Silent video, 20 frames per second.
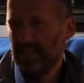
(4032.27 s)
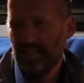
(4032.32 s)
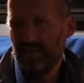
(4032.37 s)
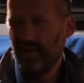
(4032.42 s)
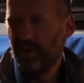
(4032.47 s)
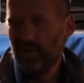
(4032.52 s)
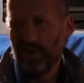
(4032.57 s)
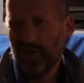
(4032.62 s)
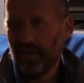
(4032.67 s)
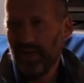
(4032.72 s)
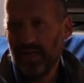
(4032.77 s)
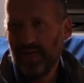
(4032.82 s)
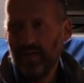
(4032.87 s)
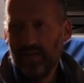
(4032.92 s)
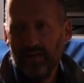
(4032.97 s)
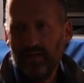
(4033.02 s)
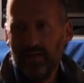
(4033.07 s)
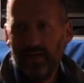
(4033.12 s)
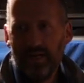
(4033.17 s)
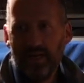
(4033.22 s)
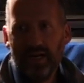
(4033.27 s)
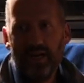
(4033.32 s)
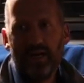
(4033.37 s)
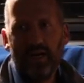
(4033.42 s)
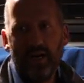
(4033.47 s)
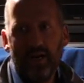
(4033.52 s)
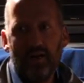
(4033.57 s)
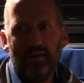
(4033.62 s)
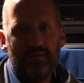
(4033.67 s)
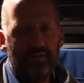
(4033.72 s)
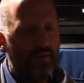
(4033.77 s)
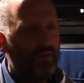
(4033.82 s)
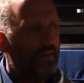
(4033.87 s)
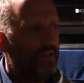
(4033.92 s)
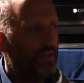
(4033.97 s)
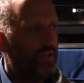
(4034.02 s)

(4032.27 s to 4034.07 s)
it's yeah. not going to curve.